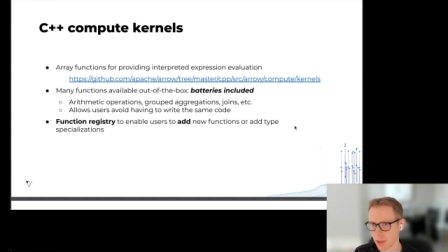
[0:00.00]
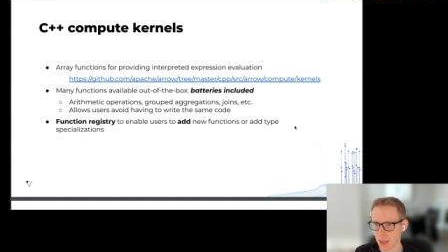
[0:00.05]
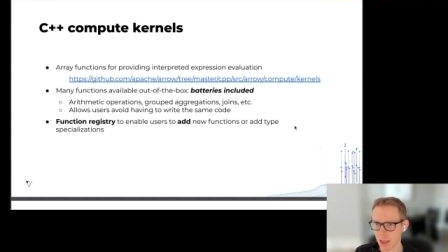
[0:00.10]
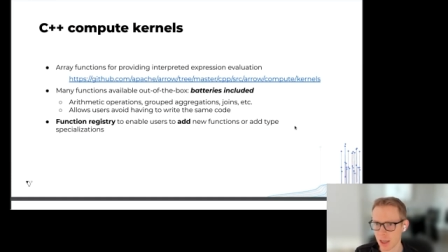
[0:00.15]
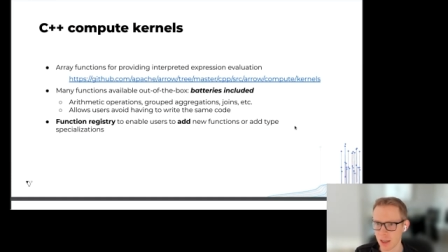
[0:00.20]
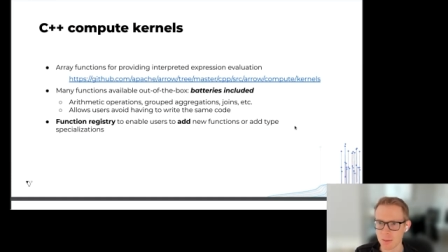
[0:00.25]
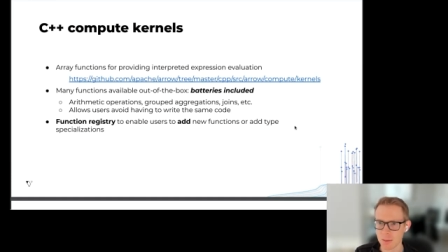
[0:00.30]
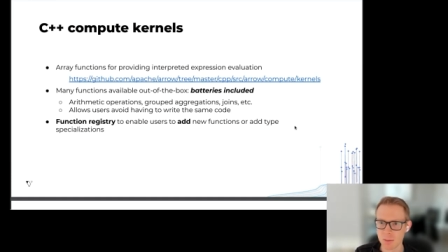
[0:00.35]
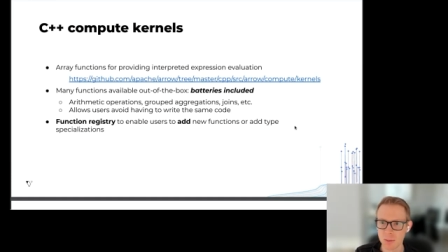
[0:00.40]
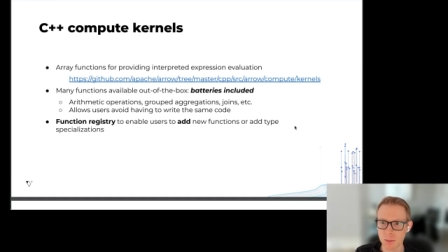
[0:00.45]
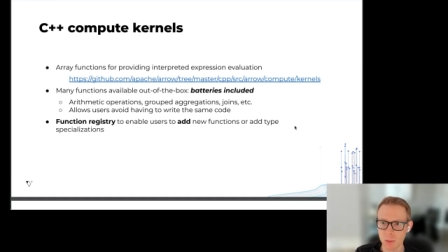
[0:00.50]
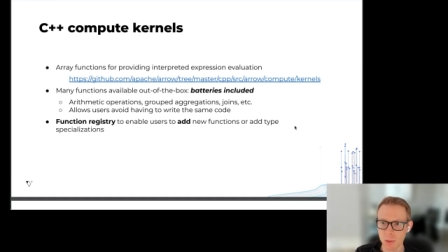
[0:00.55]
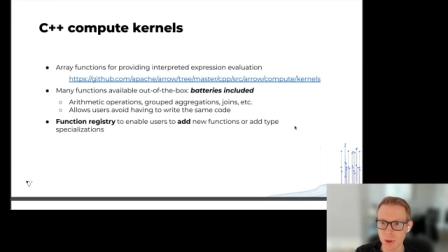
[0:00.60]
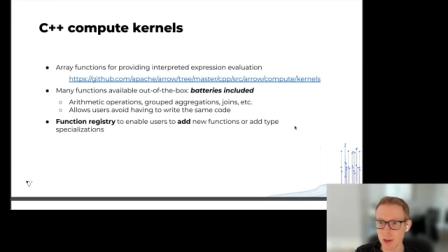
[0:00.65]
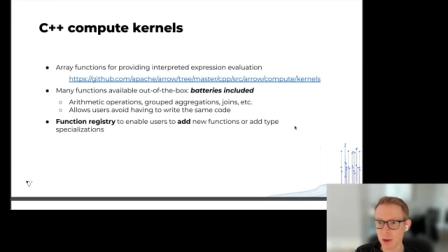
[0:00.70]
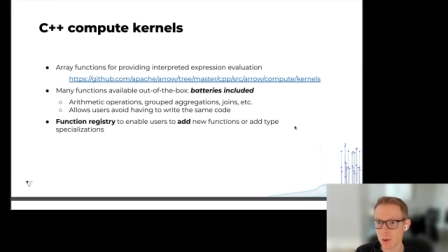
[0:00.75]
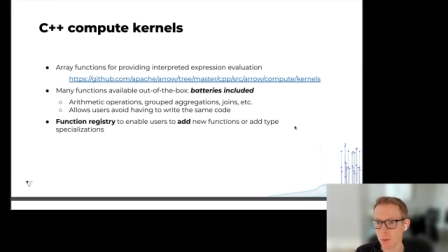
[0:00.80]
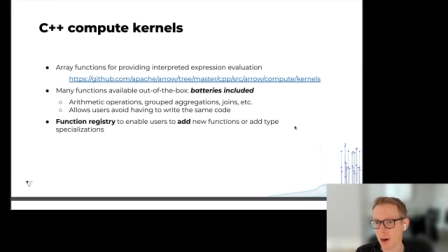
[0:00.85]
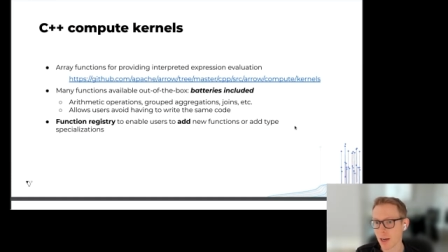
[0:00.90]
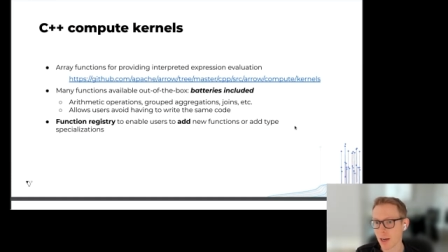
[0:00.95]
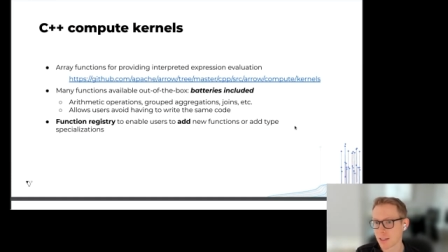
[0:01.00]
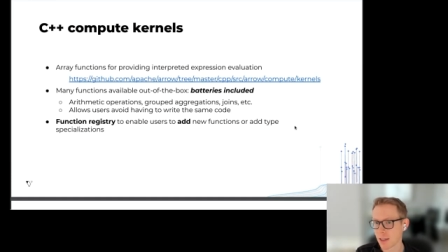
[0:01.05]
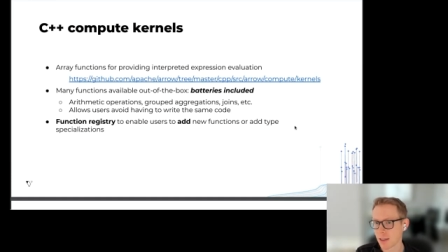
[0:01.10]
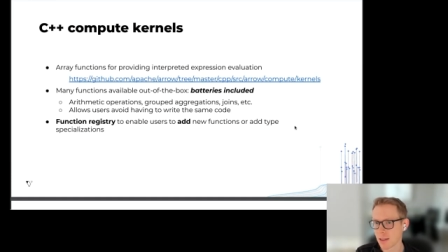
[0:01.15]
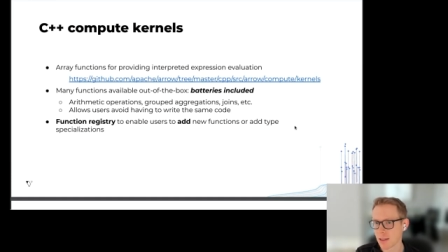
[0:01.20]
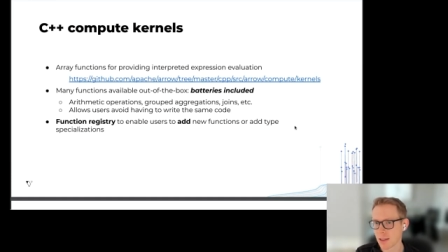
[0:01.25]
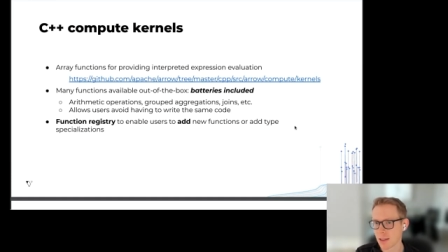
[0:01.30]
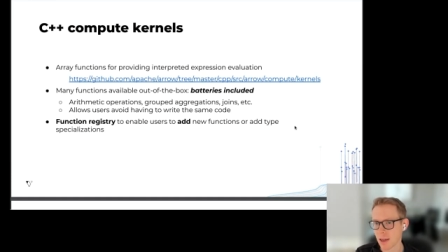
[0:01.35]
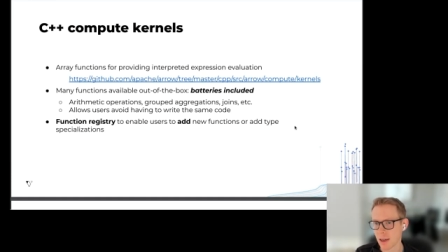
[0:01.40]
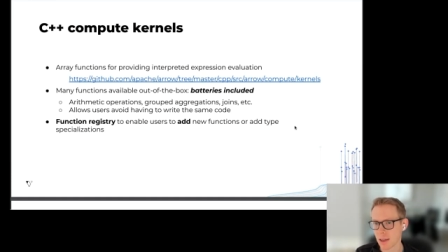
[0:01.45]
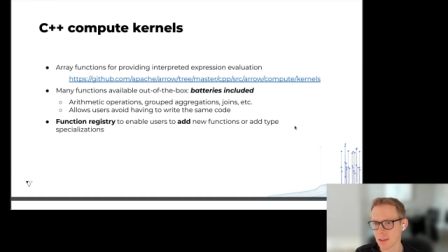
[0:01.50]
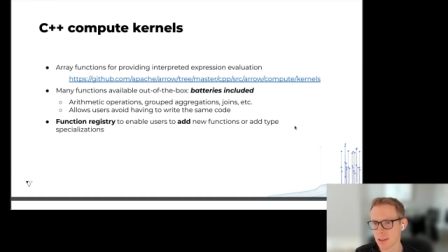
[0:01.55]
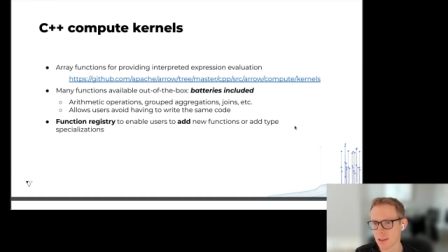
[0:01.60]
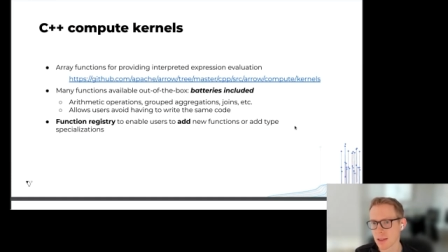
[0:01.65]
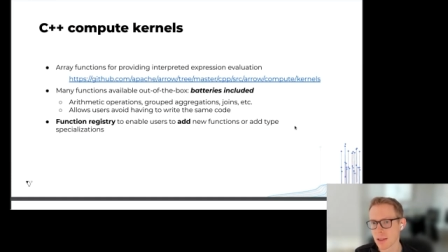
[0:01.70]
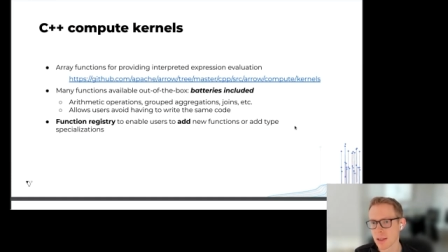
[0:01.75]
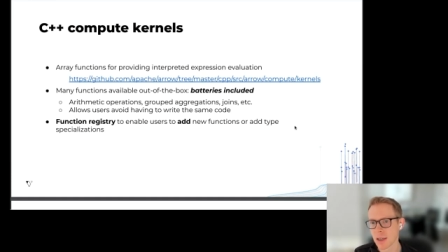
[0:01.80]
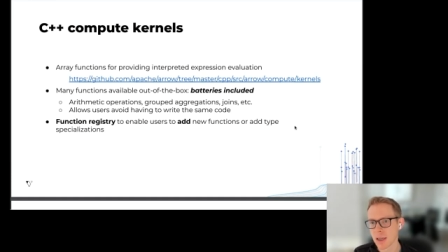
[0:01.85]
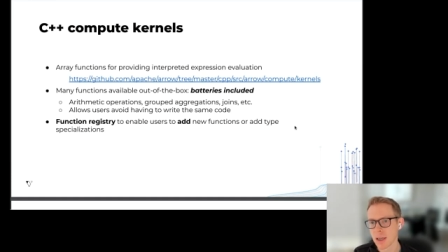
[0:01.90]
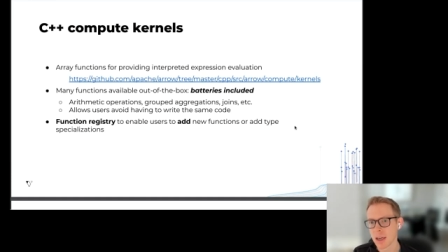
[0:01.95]
can read and write data
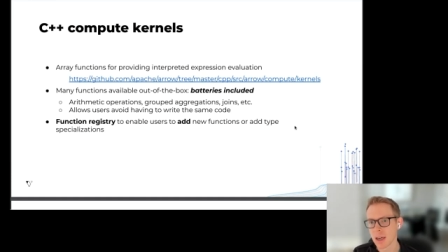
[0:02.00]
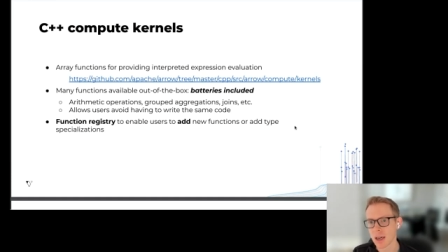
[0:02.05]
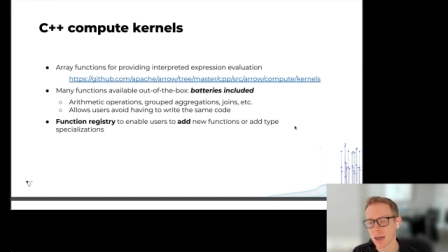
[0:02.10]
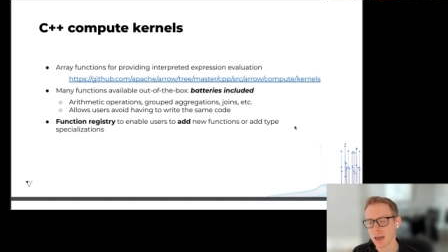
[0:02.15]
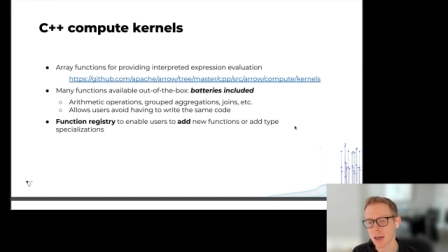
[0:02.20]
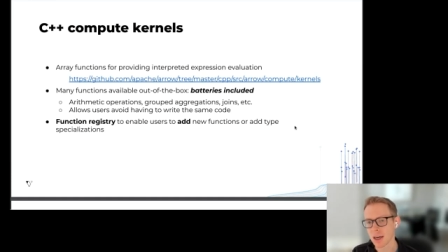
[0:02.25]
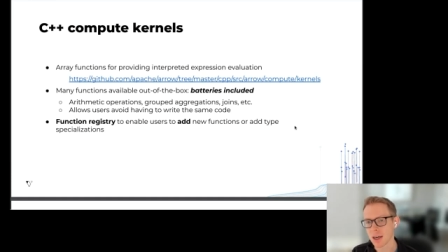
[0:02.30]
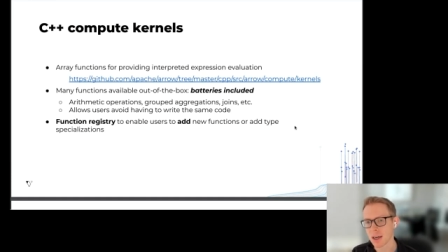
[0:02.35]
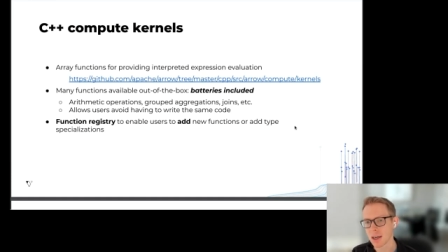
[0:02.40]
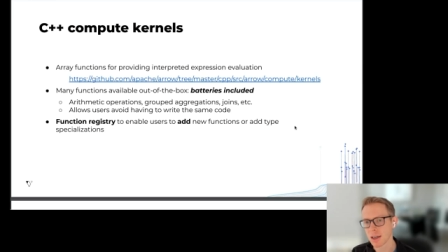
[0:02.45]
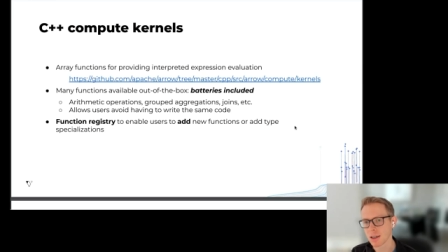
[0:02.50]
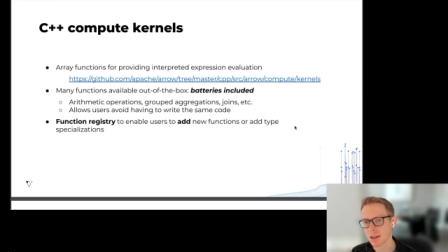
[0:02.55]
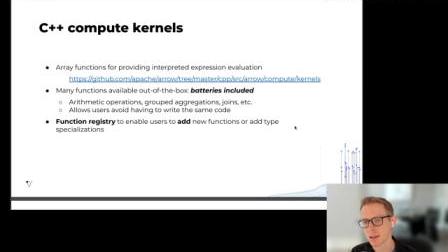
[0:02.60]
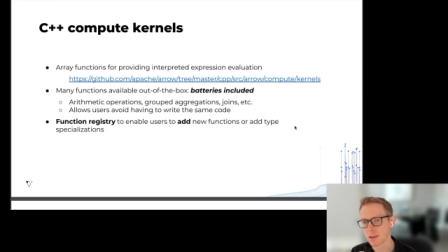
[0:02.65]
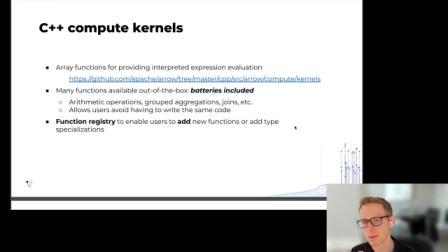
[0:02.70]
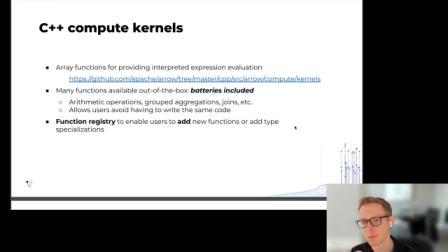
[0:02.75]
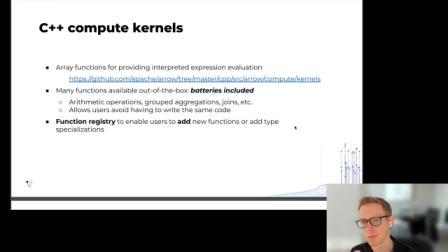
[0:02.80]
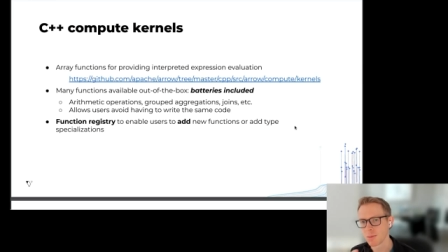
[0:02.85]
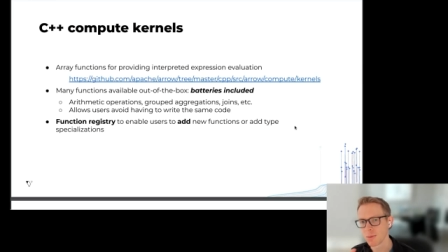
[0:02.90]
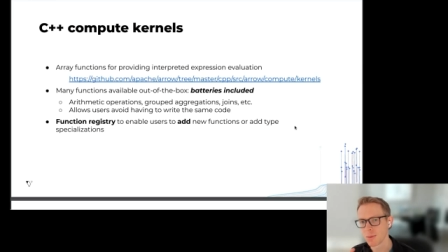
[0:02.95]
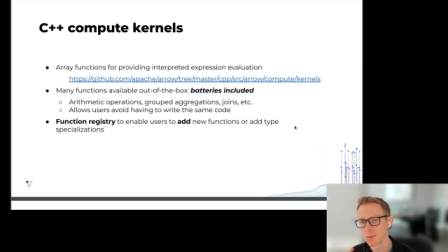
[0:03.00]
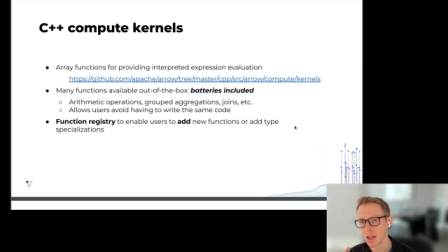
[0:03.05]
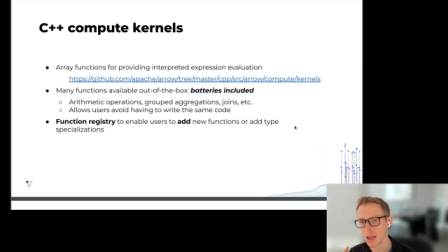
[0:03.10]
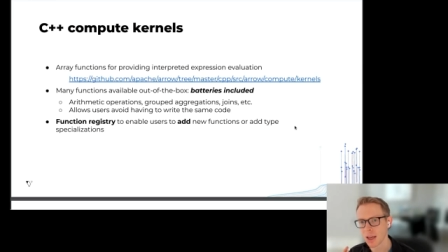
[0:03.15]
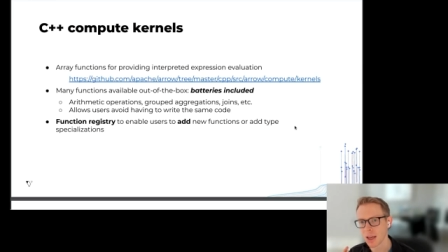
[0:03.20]
sets um,